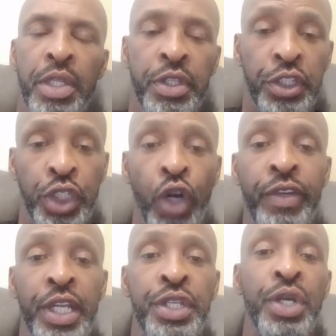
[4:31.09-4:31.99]
The
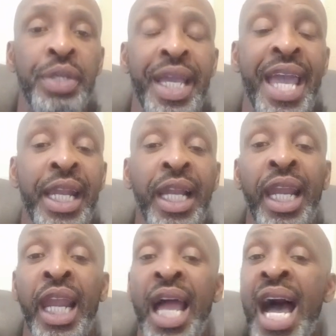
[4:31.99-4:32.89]
Soviet Union had a
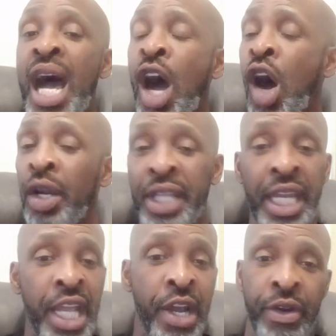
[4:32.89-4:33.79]
lot, all
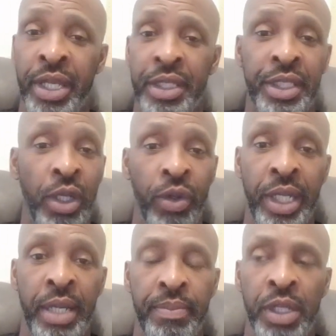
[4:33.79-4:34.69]
that area sold
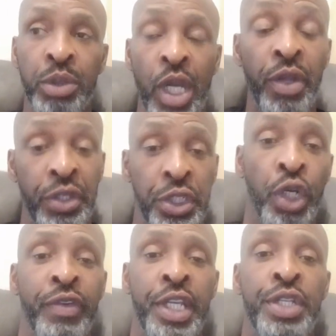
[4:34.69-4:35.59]
up. It was called the
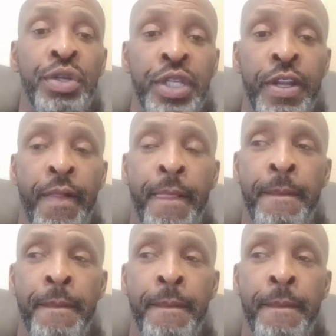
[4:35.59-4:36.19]
Soviet Union.